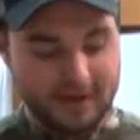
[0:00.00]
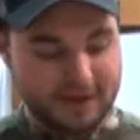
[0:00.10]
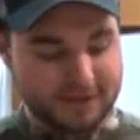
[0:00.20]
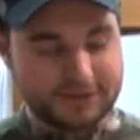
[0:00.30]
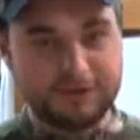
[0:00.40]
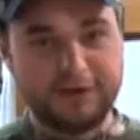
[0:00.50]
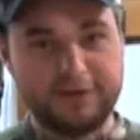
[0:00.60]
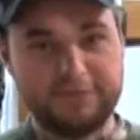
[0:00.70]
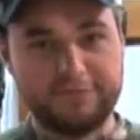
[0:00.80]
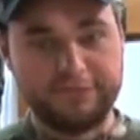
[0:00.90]
and tune it
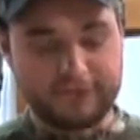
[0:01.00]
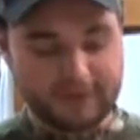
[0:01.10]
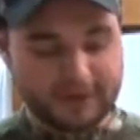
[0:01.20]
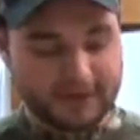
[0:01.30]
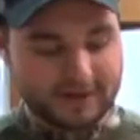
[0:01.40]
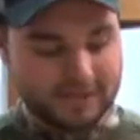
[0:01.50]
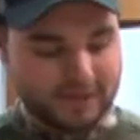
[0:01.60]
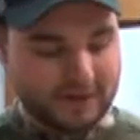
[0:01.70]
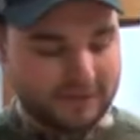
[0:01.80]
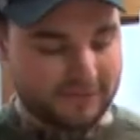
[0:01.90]
in for
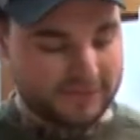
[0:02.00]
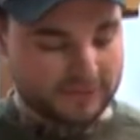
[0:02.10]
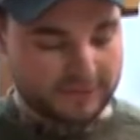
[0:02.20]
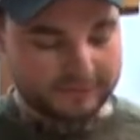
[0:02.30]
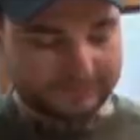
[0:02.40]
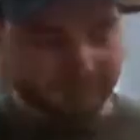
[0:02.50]
the individual.